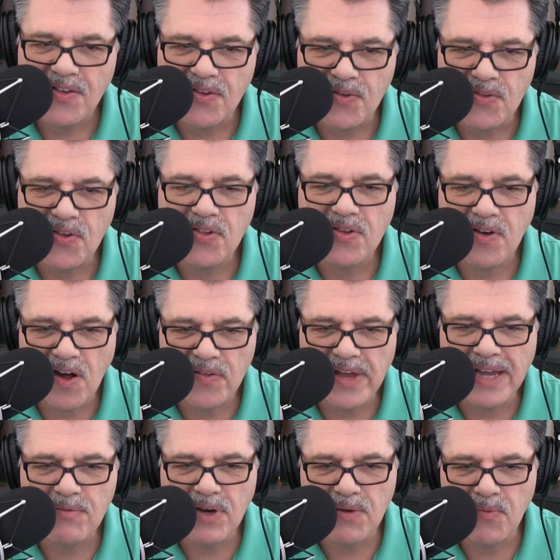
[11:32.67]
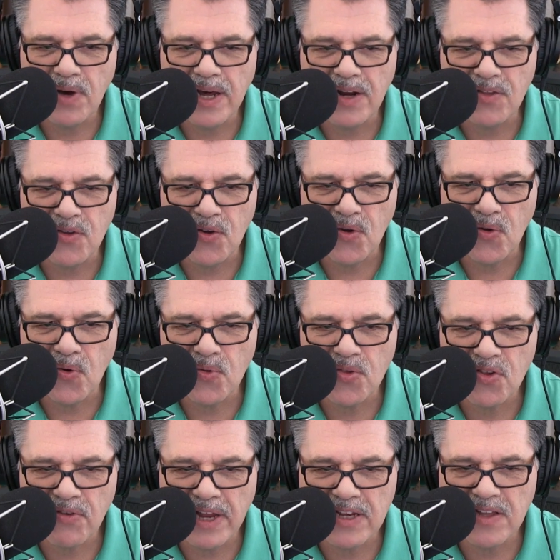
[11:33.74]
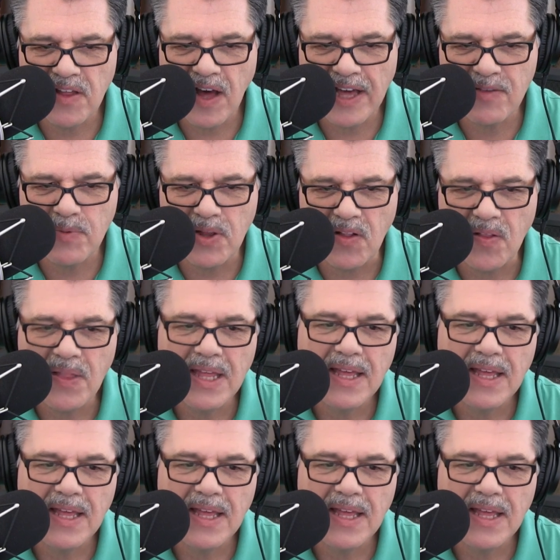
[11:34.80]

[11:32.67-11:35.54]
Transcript: You just call 911 and you go straight to the hospital.